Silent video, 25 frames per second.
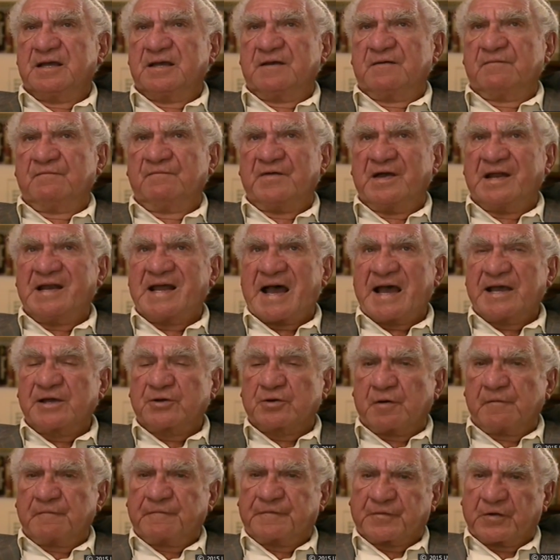When I
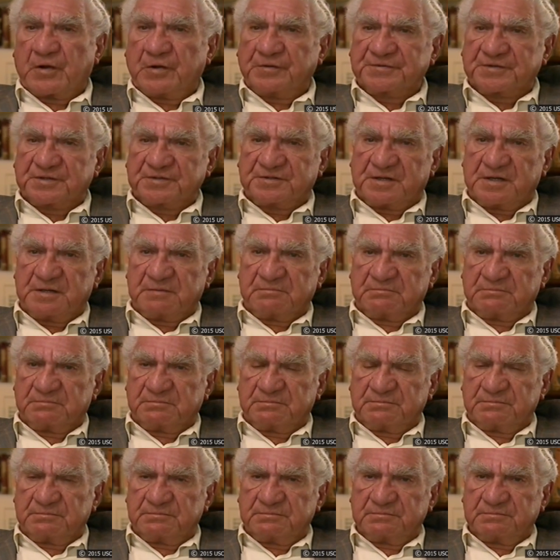confronted him,
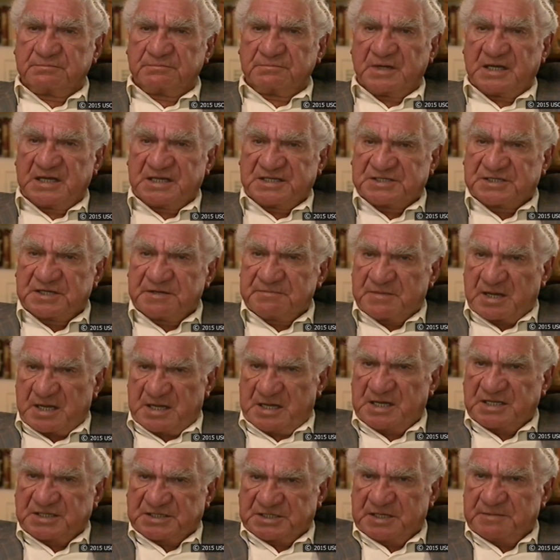it's
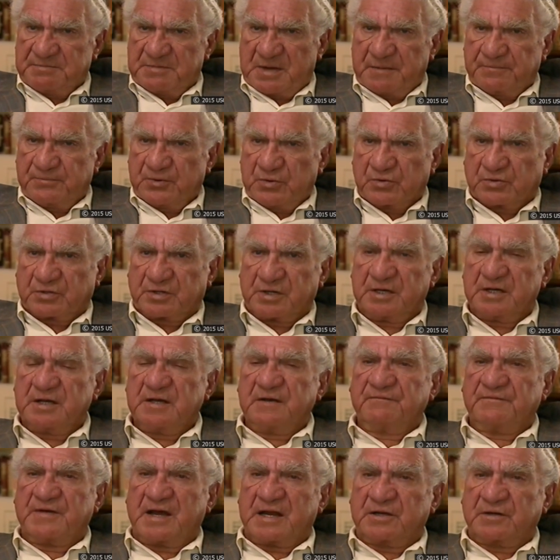in my book.
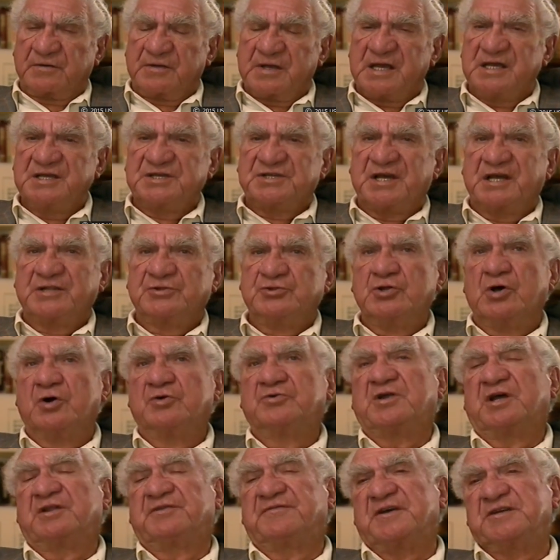When he said, no,
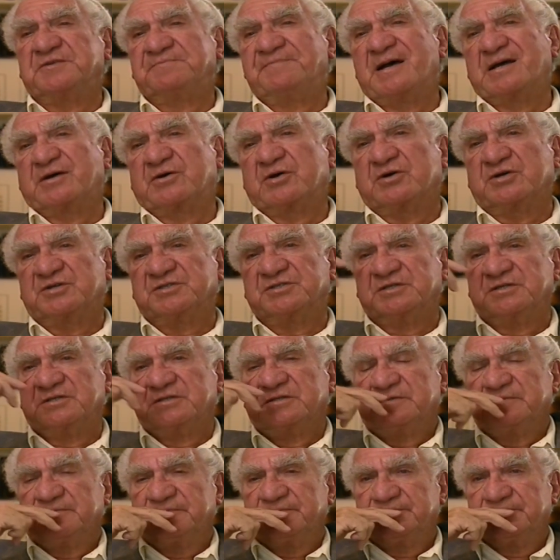that was my cousin.
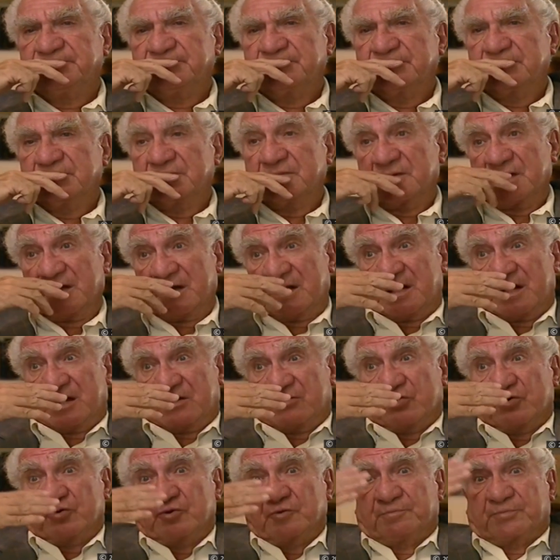And I
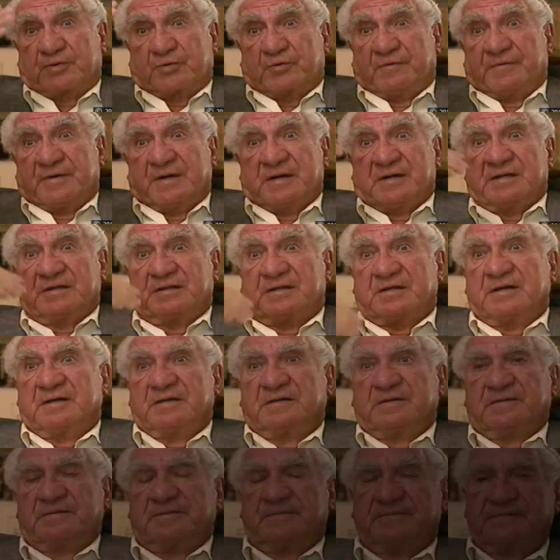couldn't prove anything.
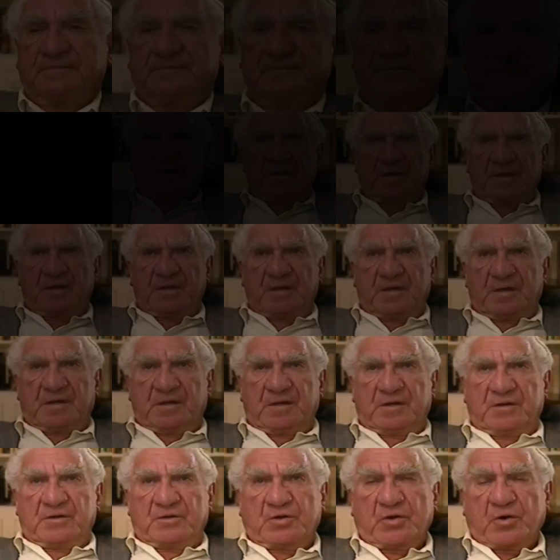
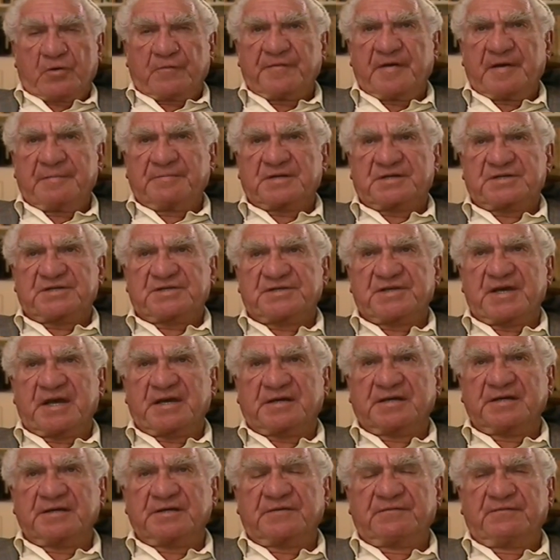November the
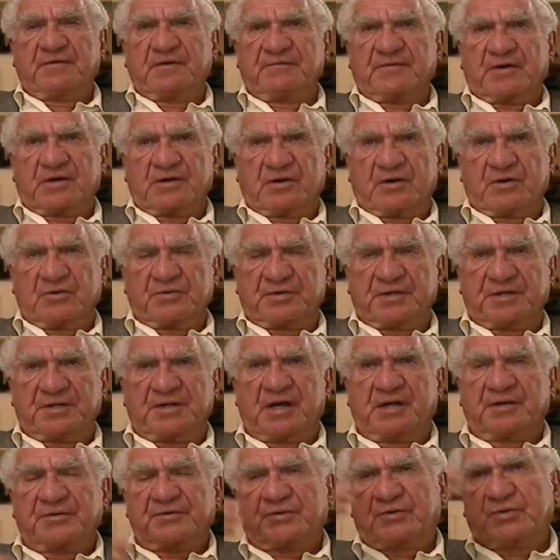2nd, we were loaded
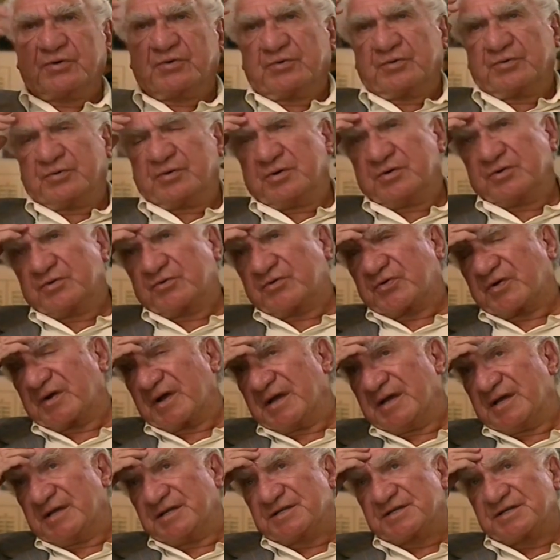onto
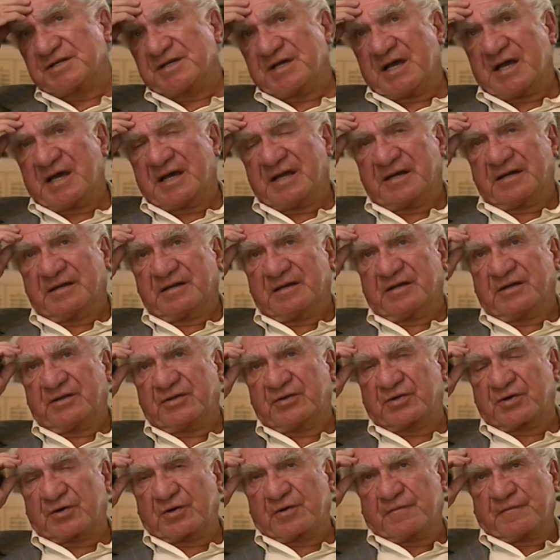trains and
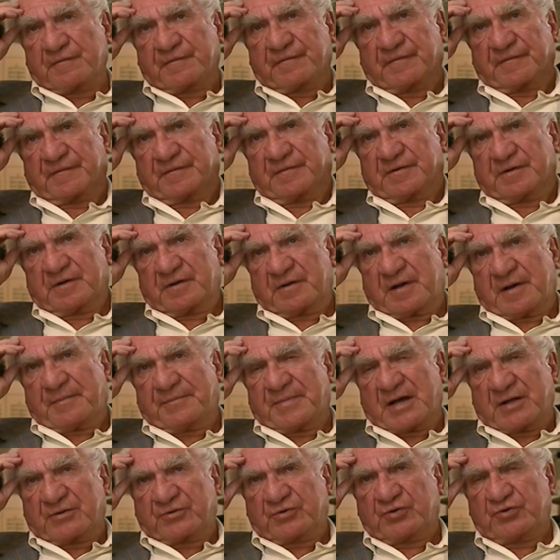drove
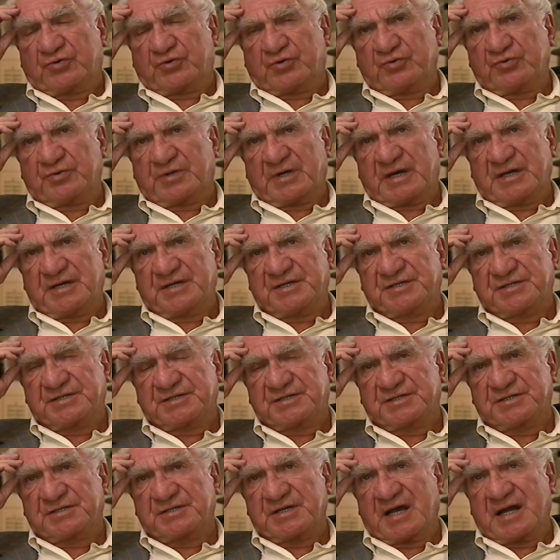about 2
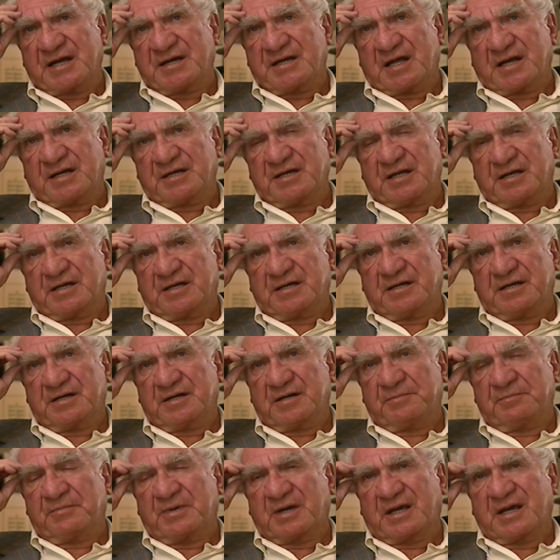days. And on the
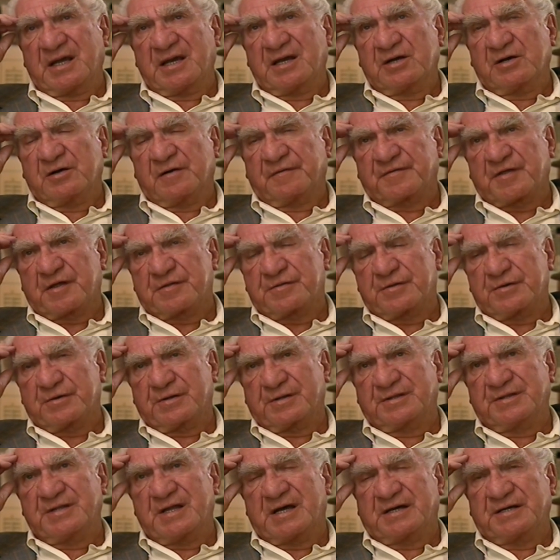beginning of the
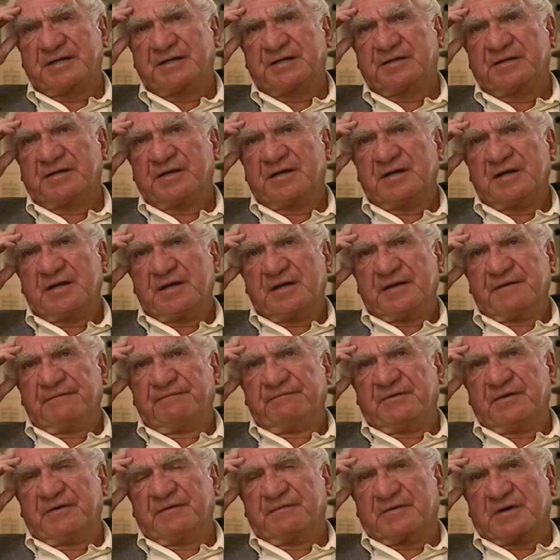third night,
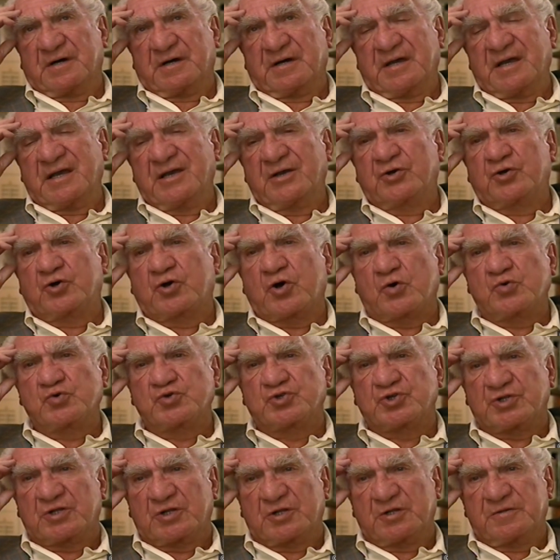we were in
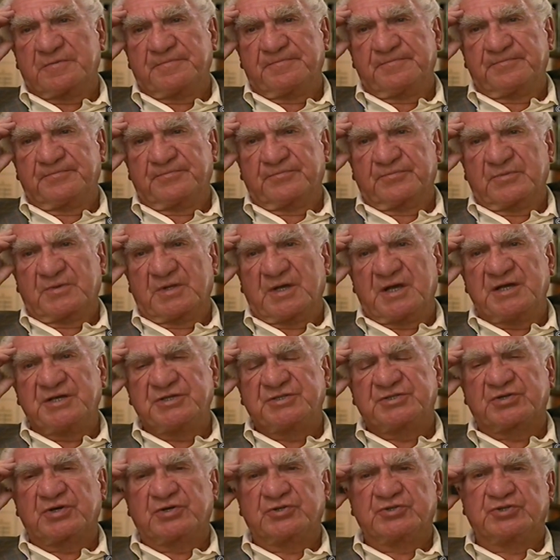Kosel,
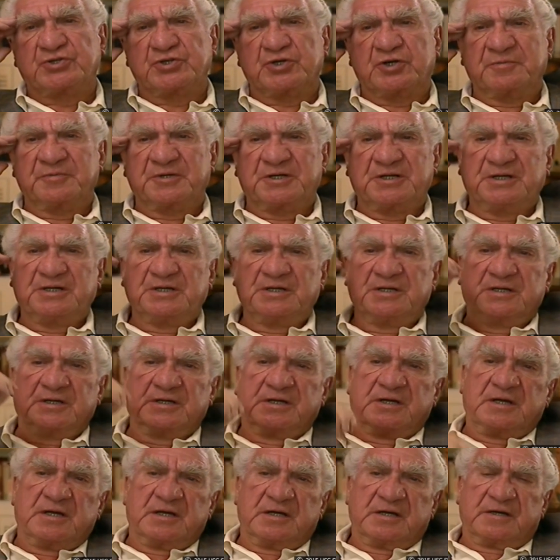East Germany,
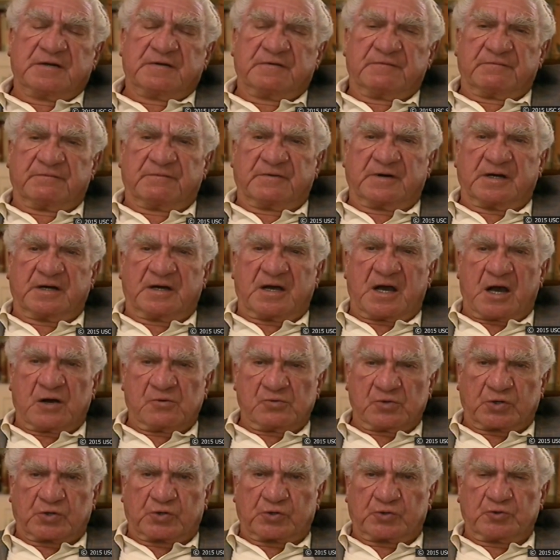where
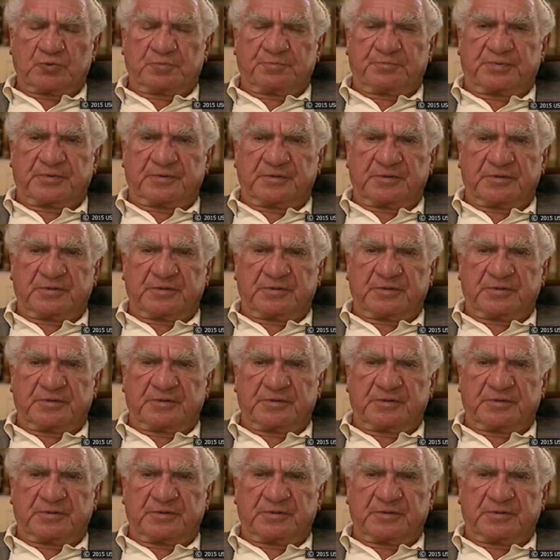our group,